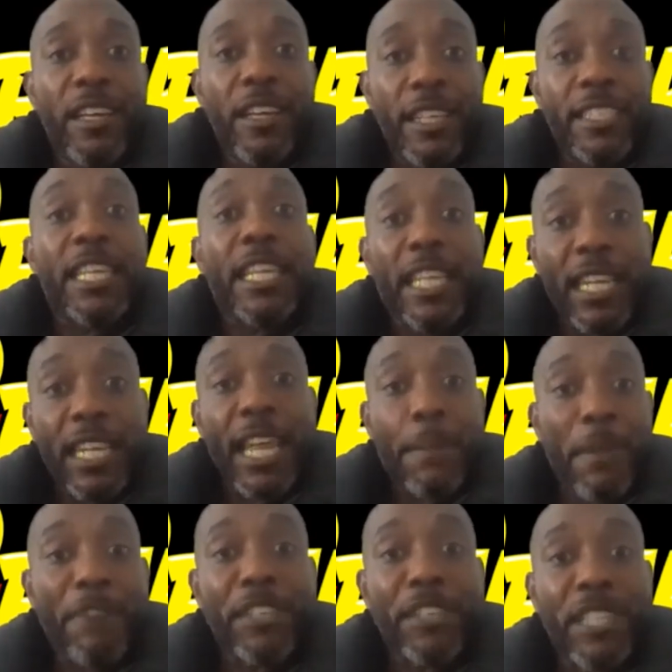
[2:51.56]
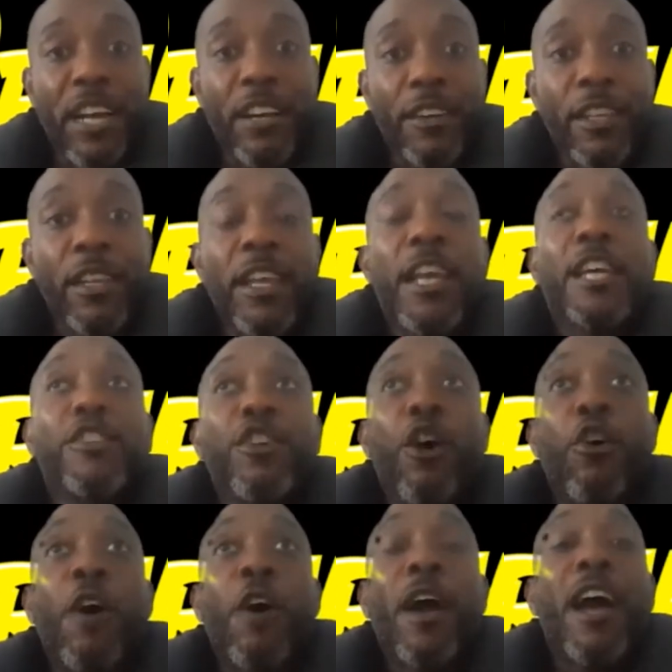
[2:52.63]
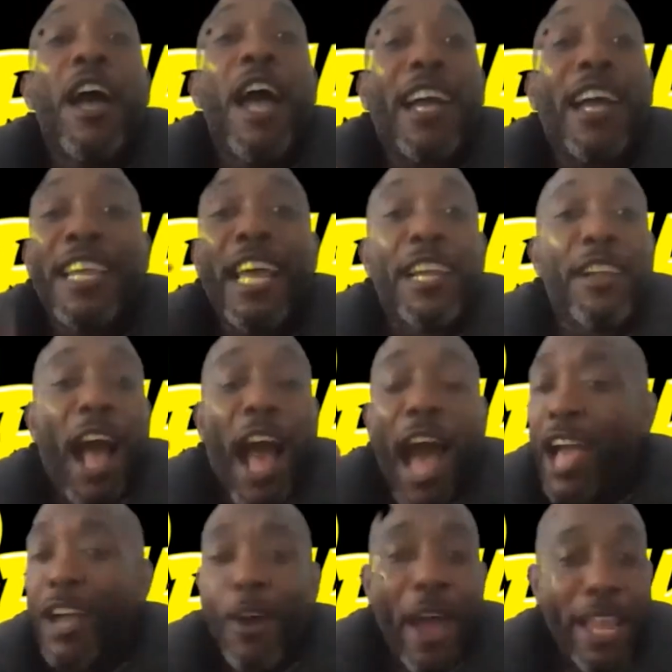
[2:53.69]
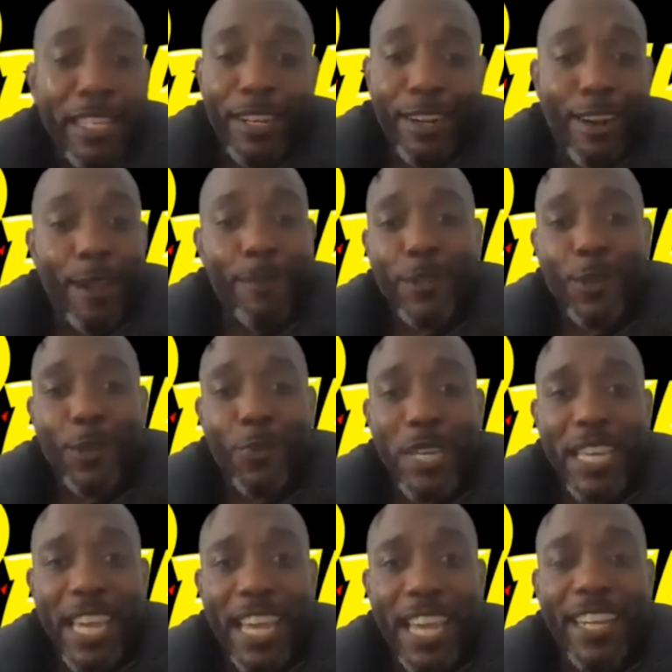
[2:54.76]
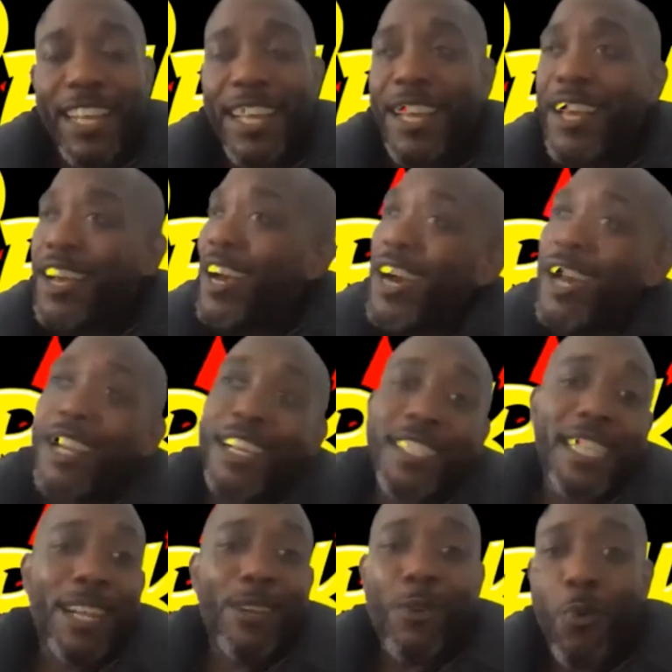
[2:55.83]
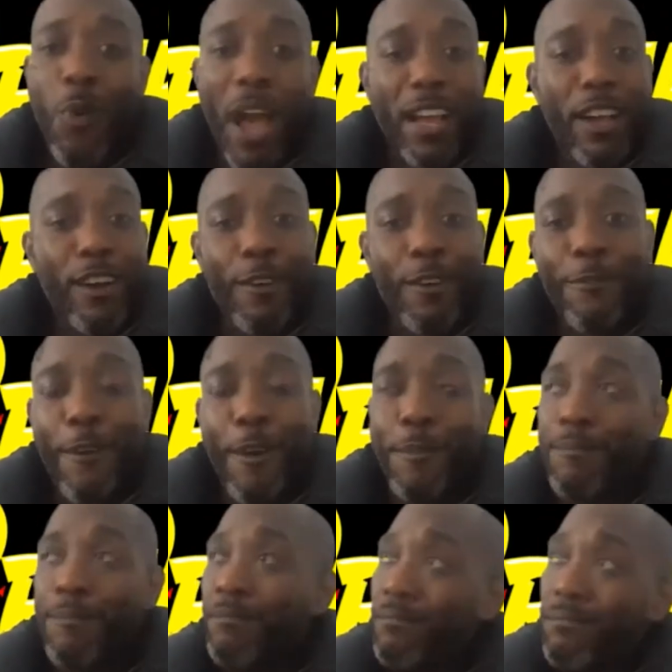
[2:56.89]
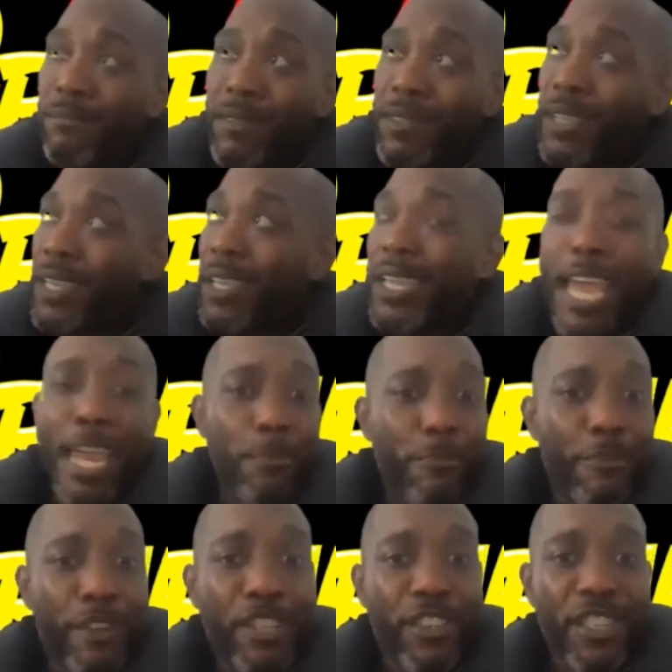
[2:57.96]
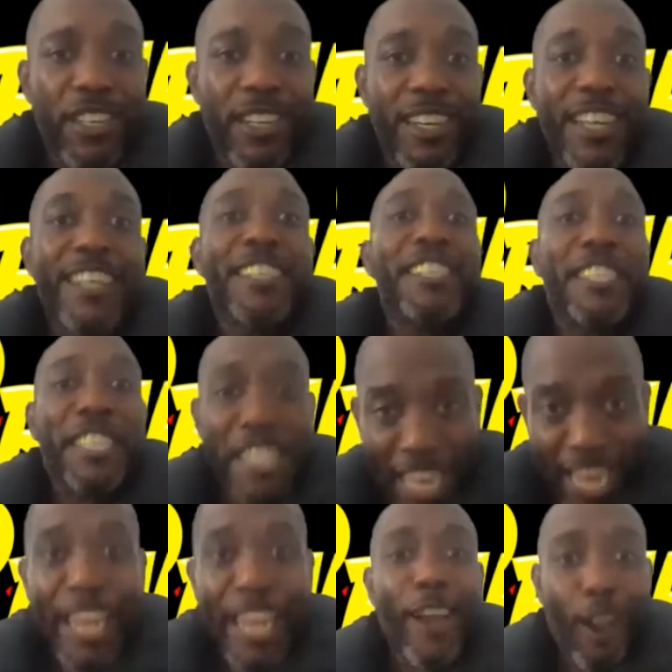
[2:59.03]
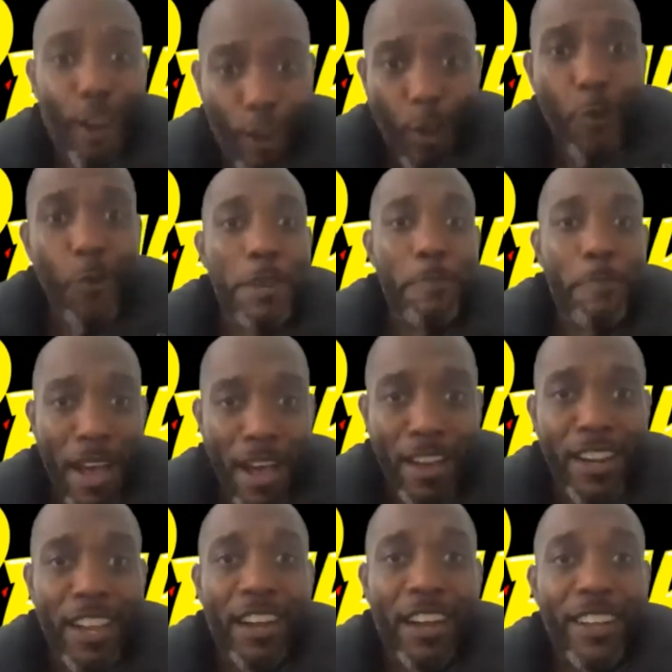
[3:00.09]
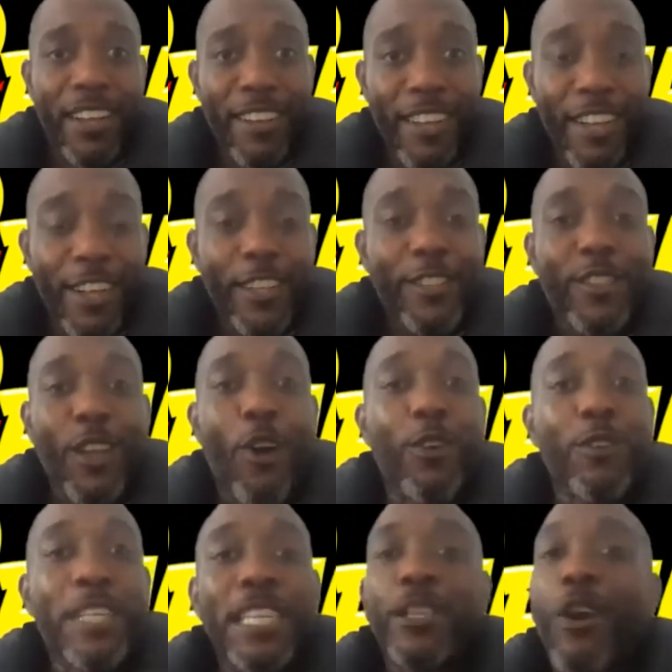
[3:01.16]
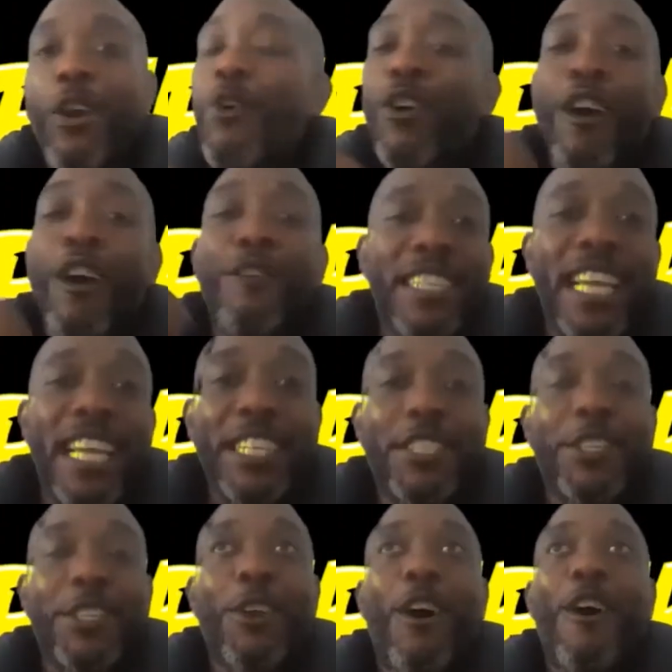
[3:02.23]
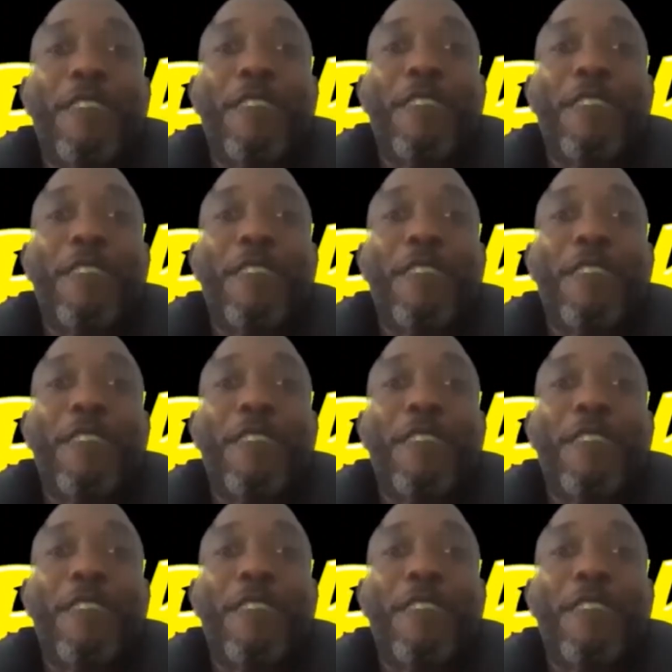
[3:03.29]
singing in their mother tongue. So and then I go into the clubs on the weekend and I see a little white girl from Cambridge singing along with Burna. So this whole conversation of